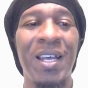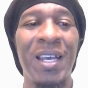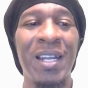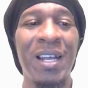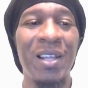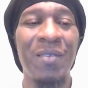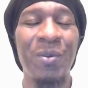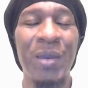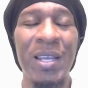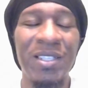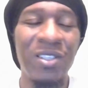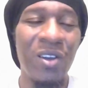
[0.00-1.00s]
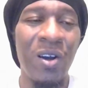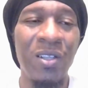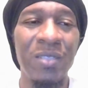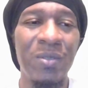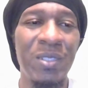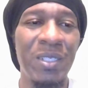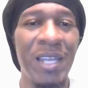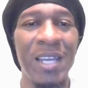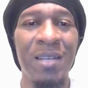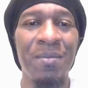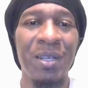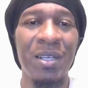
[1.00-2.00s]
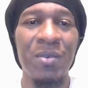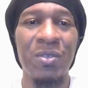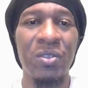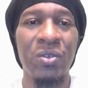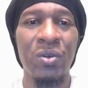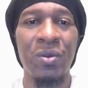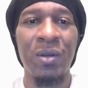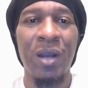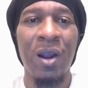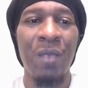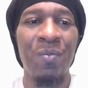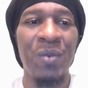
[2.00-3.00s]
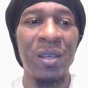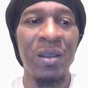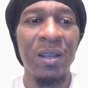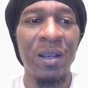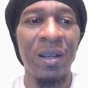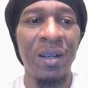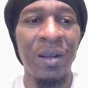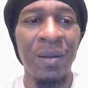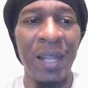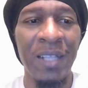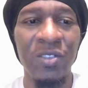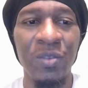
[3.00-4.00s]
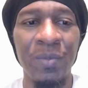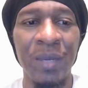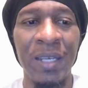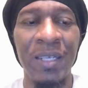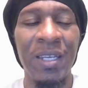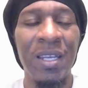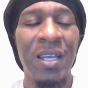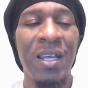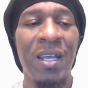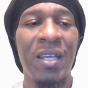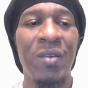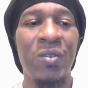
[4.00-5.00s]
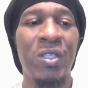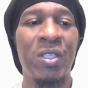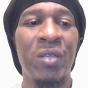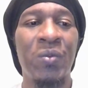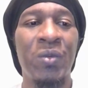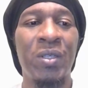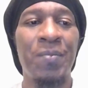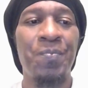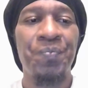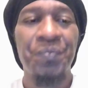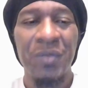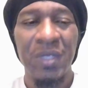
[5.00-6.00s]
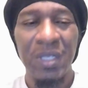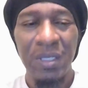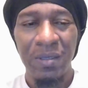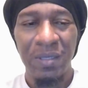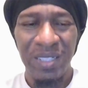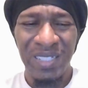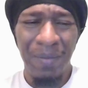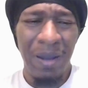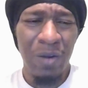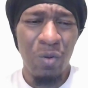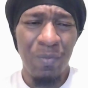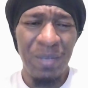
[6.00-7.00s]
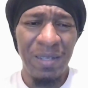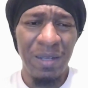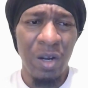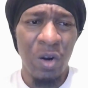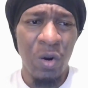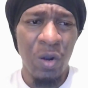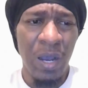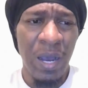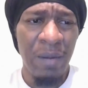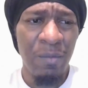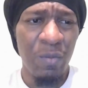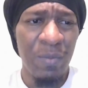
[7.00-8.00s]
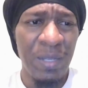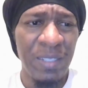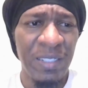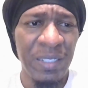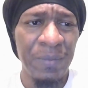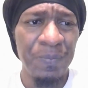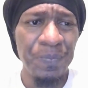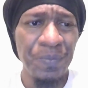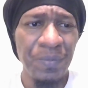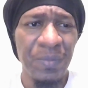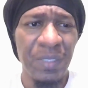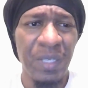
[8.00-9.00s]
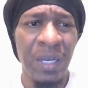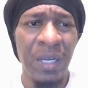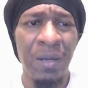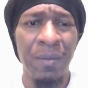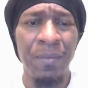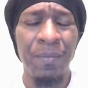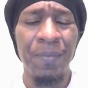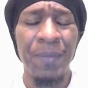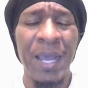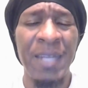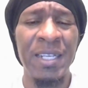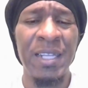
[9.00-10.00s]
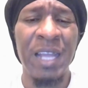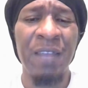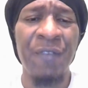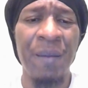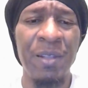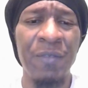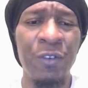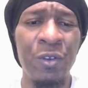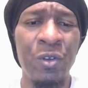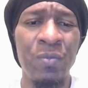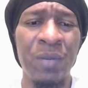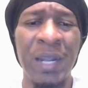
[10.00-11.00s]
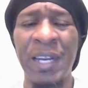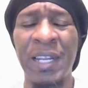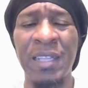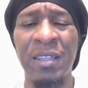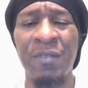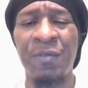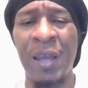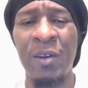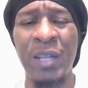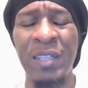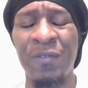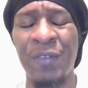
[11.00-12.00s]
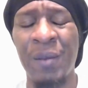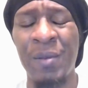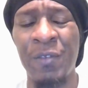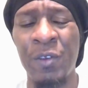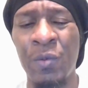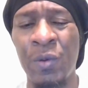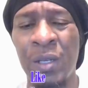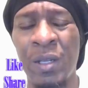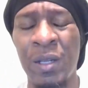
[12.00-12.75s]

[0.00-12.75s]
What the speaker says: and I love the way he talked. He was Canadian, but he was cool. R.I.P. Alex Trebek. He was a good one. Some honorable mention. I did like Family Feud, but I don't like the Family Feud